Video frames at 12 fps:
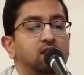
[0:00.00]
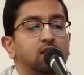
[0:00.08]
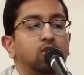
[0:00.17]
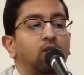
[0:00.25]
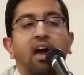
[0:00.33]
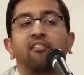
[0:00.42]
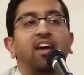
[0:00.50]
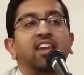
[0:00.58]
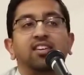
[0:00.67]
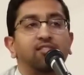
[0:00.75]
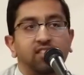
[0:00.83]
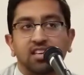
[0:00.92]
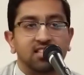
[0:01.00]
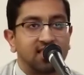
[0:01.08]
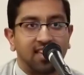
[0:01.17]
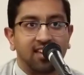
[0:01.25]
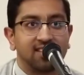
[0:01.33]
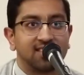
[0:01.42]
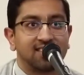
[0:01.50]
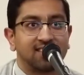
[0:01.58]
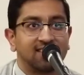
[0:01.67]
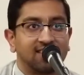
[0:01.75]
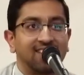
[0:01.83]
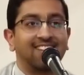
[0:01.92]
You don't have any of these things."
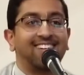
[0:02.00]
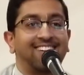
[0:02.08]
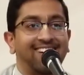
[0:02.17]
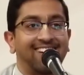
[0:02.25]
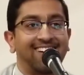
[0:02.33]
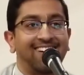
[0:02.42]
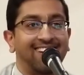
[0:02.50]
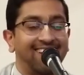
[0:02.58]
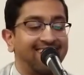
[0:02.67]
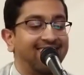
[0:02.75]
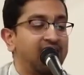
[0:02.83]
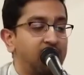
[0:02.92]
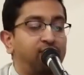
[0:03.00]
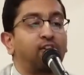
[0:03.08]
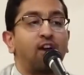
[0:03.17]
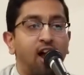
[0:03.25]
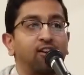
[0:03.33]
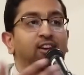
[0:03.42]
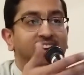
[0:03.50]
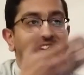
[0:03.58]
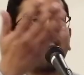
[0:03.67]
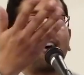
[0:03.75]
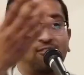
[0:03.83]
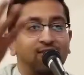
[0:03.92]
A Ferrari and a
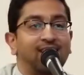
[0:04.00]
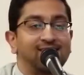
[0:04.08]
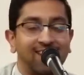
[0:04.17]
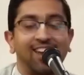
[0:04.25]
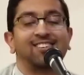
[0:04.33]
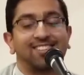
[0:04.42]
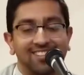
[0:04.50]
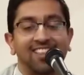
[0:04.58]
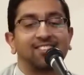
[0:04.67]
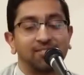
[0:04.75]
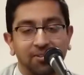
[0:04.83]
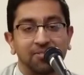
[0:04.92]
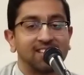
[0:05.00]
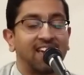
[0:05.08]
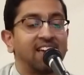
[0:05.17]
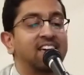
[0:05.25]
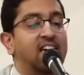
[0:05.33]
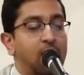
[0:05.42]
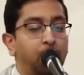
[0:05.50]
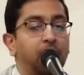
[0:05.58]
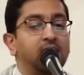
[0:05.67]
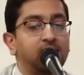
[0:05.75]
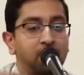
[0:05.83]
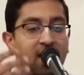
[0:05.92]
Harvard education, that's what he was saying.
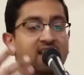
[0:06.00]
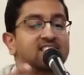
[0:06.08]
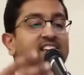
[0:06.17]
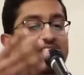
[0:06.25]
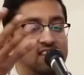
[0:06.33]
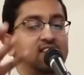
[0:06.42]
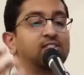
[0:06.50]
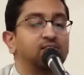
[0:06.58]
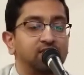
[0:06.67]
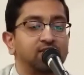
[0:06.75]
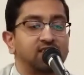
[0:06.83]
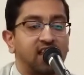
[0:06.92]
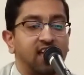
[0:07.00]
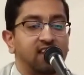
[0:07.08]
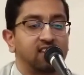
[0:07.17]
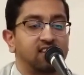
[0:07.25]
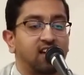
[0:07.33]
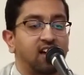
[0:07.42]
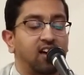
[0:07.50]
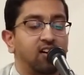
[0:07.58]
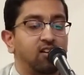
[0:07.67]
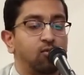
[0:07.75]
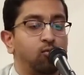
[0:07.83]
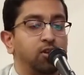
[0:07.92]
But I said, you'll understand
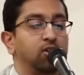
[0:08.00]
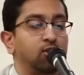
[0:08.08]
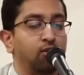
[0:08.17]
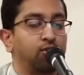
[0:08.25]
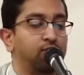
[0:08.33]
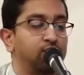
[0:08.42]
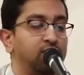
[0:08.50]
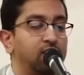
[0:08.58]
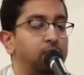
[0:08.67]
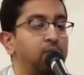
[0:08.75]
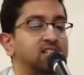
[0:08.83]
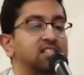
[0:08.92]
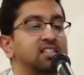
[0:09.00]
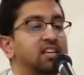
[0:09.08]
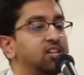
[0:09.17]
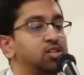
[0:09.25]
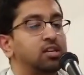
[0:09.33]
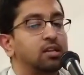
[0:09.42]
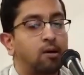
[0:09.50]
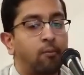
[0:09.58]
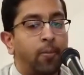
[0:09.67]
when you go through the presentation.